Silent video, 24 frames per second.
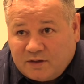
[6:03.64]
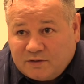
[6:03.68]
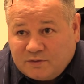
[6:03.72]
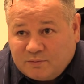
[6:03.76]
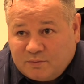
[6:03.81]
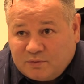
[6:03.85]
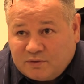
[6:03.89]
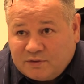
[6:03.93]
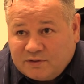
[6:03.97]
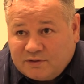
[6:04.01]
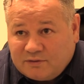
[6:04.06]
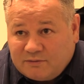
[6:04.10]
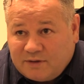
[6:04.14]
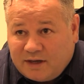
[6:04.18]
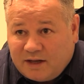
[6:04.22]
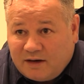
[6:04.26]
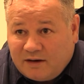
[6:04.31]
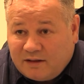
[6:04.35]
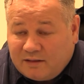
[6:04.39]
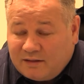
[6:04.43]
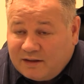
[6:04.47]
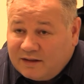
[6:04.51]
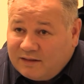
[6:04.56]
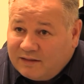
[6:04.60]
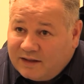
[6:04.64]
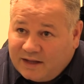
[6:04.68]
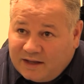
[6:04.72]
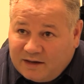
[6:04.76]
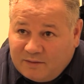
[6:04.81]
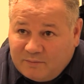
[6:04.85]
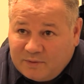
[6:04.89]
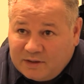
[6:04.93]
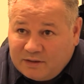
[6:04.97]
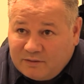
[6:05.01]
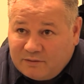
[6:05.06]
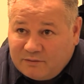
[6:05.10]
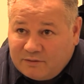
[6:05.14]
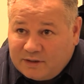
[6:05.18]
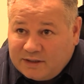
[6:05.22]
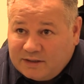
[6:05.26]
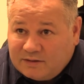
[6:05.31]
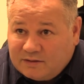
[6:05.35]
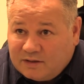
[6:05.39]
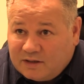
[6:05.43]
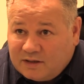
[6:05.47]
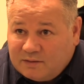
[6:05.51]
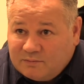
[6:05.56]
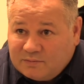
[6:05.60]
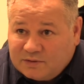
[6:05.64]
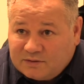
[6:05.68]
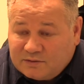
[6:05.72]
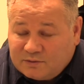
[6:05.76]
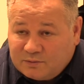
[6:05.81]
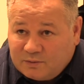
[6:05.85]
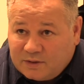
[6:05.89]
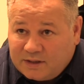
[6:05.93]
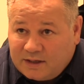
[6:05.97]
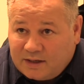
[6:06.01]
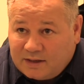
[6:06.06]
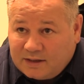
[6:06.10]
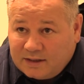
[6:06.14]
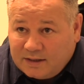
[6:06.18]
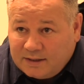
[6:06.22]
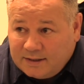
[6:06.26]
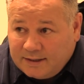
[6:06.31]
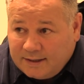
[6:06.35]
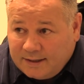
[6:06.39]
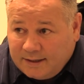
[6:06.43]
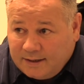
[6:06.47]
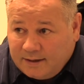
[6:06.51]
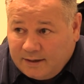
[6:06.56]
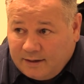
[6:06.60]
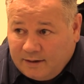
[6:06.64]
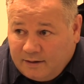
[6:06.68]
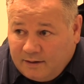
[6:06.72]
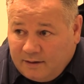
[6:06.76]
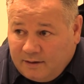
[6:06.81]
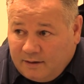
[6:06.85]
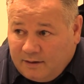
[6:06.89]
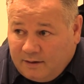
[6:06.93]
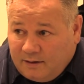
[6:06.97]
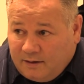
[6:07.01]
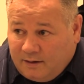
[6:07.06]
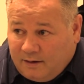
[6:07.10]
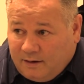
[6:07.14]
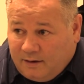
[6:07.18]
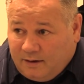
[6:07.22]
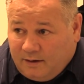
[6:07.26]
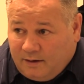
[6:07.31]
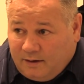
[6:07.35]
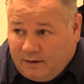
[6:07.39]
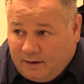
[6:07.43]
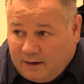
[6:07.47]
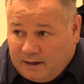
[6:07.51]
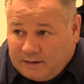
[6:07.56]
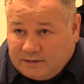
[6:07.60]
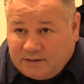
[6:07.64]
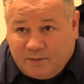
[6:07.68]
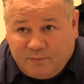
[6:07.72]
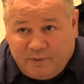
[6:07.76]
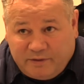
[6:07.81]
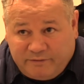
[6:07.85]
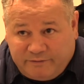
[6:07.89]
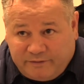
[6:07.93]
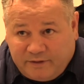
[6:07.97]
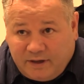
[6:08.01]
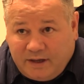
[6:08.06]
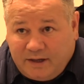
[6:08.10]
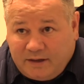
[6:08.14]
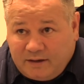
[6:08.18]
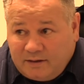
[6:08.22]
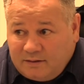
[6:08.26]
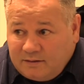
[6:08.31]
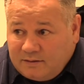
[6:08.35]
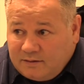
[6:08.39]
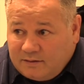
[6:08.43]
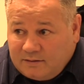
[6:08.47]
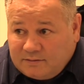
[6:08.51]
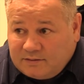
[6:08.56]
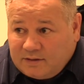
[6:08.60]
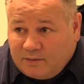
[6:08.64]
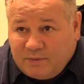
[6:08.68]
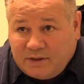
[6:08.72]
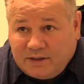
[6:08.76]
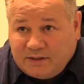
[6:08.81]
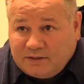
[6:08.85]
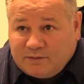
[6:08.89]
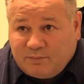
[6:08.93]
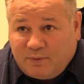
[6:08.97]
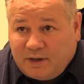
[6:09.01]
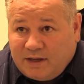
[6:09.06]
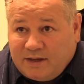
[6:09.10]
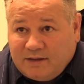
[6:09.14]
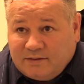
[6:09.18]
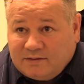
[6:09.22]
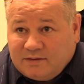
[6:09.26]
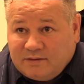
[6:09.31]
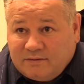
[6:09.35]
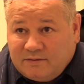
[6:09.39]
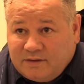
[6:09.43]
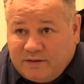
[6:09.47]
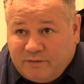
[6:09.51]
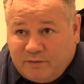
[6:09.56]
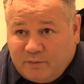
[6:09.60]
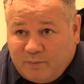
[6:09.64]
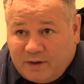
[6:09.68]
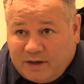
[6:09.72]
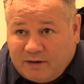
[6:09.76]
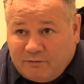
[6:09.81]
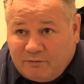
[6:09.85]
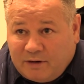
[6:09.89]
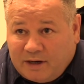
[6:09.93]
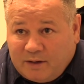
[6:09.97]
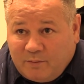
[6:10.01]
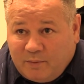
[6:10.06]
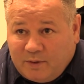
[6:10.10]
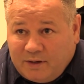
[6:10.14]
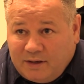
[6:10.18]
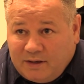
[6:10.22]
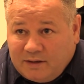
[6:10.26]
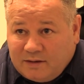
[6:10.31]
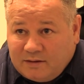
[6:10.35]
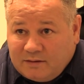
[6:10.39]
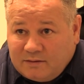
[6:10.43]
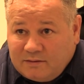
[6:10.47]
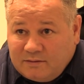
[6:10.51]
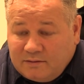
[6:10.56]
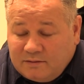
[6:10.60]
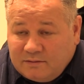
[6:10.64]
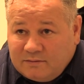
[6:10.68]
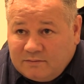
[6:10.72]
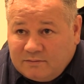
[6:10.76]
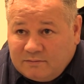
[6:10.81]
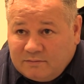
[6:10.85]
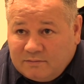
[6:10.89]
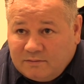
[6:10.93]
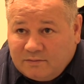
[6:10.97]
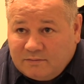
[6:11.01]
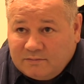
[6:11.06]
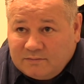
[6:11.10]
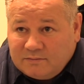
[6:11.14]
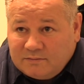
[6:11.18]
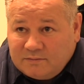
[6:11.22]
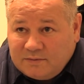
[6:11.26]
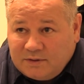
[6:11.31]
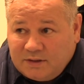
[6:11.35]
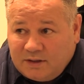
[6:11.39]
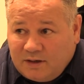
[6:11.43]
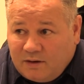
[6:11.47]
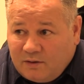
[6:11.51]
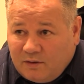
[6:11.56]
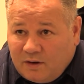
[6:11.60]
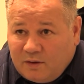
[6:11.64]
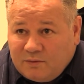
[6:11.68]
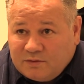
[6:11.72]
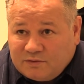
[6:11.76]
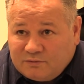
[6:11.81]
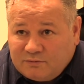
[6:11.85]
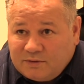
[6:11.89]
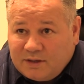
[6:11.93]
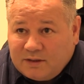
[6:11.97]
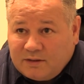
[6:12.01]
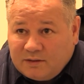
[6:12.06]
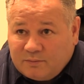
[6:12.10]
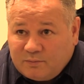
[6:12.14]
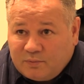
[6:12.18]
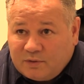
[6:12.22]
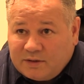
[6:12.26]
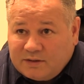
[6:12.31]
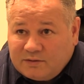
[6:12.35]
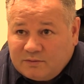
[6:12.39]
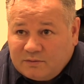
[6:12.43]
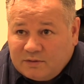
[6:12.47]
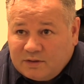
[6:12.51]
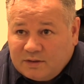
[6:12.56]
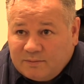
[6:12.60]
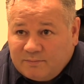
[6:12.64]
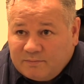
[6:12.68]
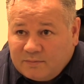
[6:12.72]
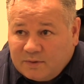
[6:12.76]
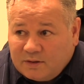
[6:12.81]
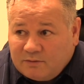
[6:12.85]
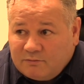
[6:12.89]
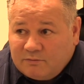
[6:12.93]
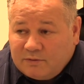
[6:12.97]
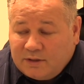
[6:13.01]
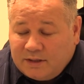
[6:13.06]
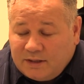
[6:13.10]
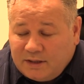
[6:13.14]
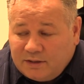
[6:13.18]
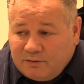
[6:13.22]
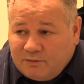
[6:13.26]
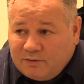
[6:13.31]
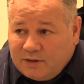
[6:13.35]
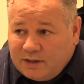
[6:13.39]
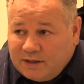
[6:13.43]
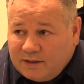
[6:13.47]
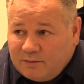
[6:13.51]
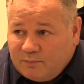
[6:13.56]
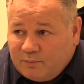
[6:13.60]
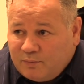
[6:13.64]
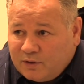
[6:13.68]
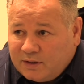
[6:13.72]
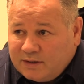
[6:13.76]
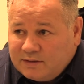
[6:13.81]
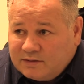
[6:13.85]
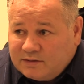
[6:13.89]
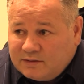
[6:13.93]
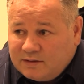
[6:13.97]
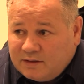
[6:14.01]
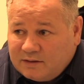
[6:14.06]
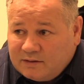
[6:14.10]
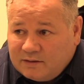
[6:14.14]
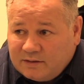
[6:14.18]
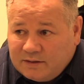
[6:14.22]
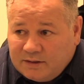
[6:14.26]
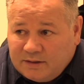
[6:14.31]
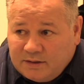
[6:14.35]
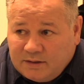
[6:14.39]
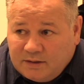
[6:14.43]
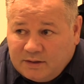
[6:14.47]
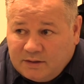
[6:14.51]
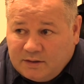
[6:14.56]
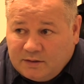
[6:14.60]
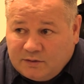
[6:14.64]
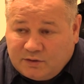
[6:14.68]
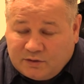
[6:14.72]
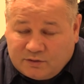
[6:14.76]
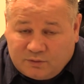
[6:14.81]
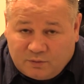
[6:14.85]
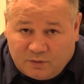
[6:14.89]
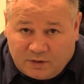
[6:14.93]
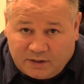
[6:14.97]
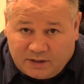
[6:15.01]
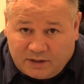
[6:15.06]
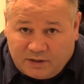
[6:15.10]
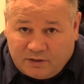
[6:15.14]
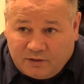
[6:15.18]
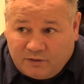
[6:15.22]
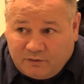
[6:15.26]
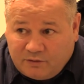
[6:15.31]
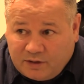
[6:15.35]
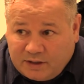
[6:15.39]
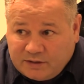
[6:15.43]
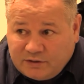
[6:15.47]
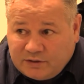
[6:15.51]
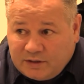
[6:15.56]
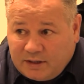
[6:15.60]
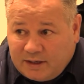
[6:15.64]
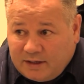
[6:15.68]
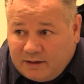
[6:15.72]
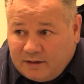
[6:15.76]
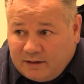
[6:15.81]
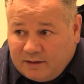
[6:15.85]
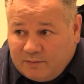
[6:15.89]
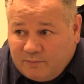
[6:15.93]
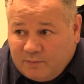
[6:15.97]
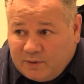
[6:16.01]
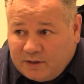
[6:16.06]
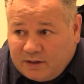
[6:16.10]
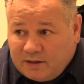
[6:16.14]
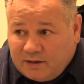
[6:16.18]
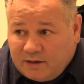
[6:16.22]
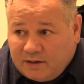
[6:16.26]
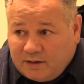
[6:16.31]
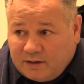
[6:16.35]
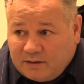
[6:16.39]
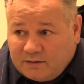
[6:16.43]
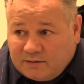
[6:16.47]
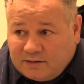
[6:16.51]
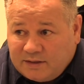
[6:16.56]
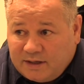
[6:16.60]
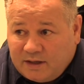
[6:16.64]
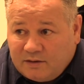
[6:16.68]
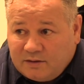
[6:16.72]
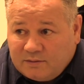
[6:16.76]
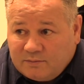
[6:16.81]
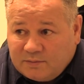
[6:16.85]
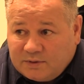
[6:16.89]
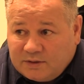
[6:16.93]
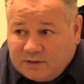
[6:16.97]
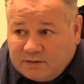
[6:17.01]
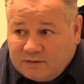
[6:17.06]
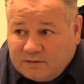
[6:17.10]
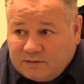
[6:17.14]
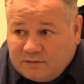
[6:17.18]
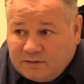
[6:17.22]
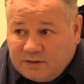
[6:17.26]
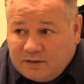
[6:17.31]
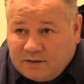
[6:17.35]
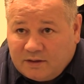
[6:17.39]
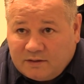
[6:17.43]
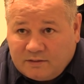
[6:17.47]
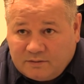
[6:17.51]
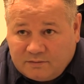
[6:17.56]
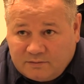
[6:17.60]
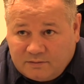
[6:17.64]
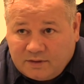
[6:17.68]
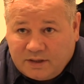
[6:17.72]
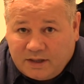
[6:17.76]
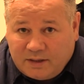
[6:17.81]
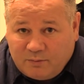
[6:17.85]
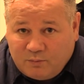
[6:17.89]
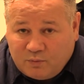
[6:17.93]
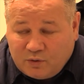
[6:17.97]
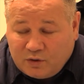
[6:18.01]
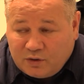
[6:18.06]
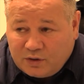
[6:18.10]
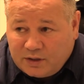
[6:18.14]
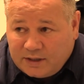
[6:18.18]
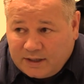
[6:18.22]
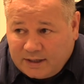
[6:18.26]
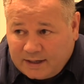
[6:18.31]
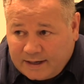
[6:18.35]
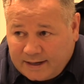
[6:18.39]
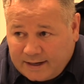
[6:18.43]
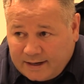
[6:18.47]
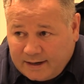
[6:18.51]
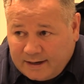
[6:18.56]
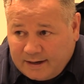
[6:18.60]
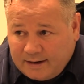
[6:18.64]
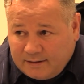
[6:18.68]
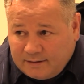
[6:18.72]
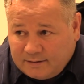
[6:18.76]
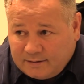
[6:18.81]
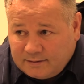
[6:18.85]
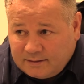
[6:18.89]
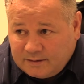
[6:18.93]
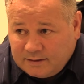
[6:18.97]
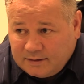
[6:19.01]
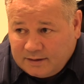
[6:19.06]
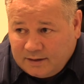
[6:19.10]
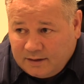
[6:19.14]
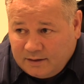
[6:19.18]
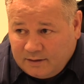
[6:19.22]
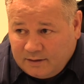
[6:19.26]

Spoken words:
those boys around. I think they had them in three times this week. And to be fair, some of these players have never played rugby, and you know, I was real impressed with them. I really, really impressed, and just want to congratulate them and tell them to, you know, keep working hard. And